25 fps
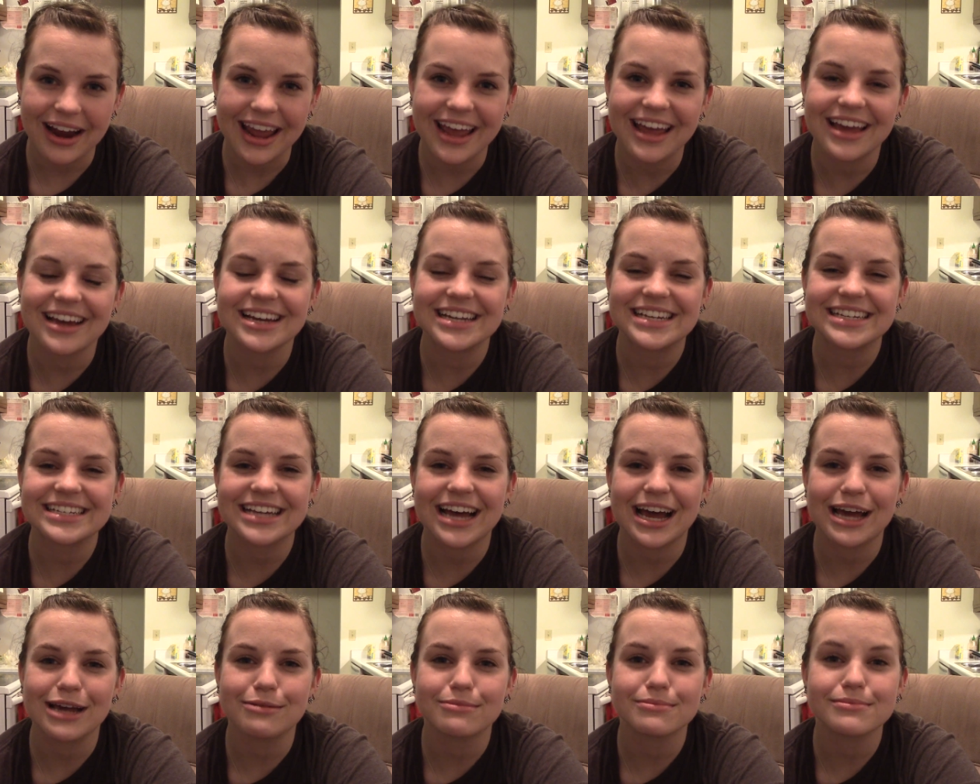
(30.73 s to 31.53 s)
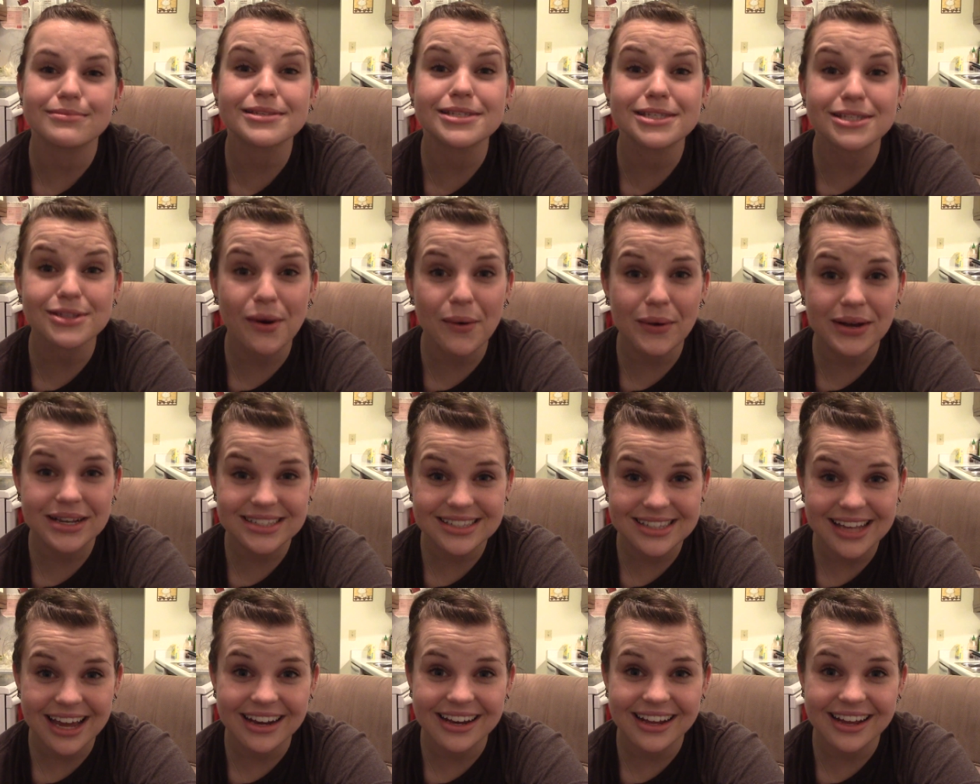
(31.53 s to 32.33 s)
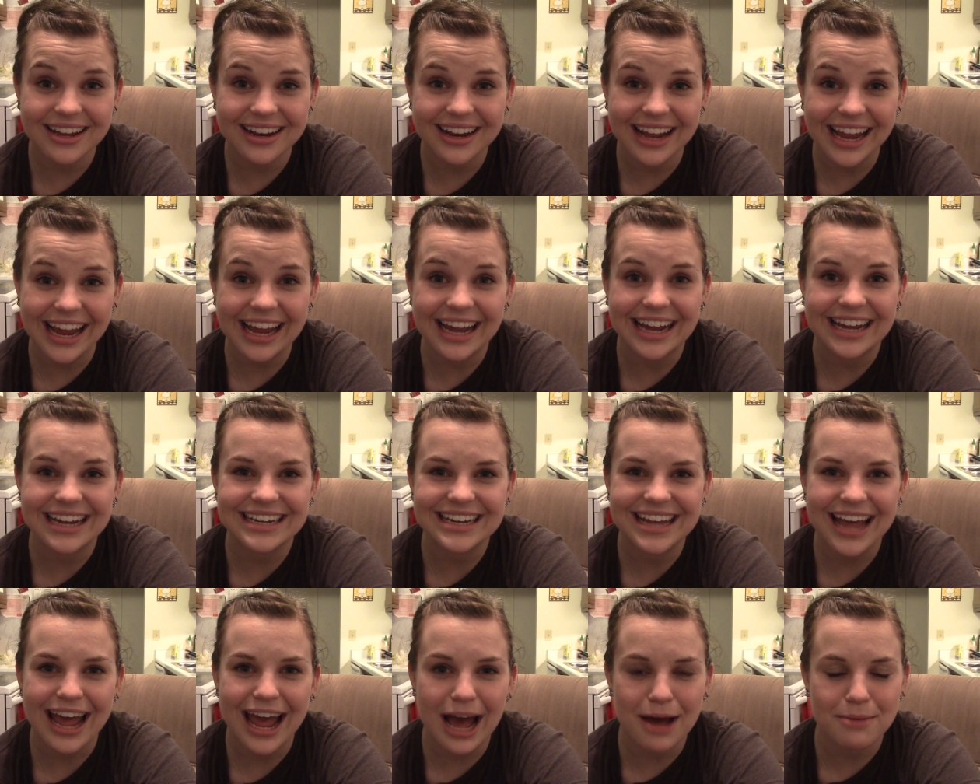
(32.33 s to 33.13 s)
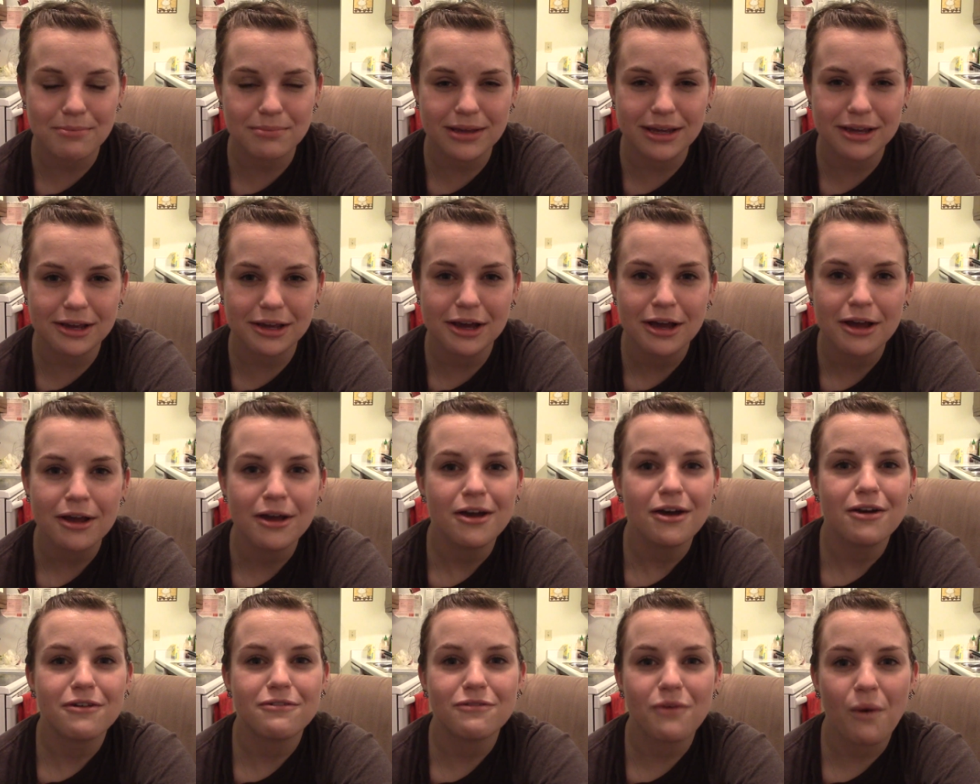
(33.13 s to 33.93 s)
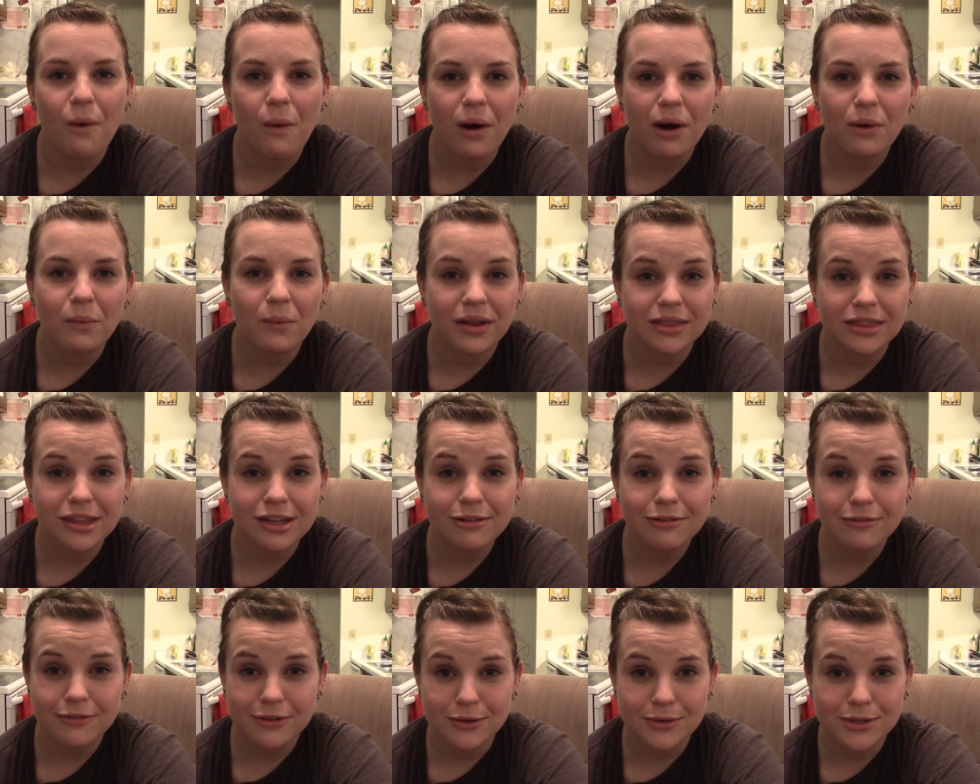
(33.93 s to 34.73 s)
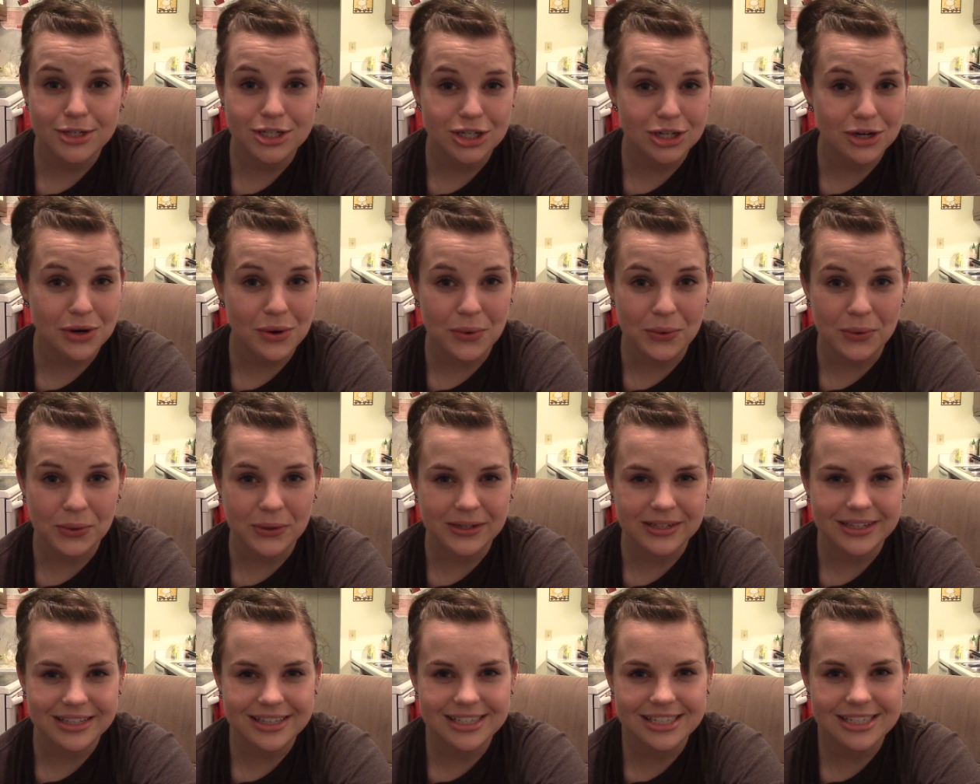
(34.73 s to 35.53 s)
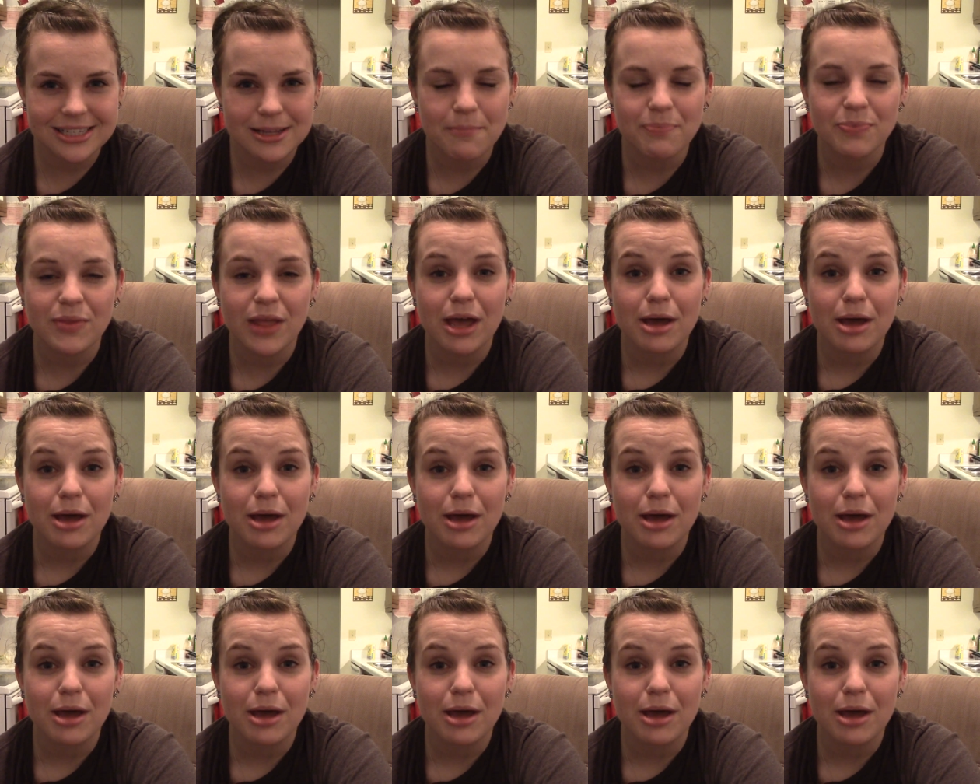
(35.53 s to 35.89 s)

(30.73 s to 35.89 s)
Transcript: and I'm so excited and happy for what the future holds.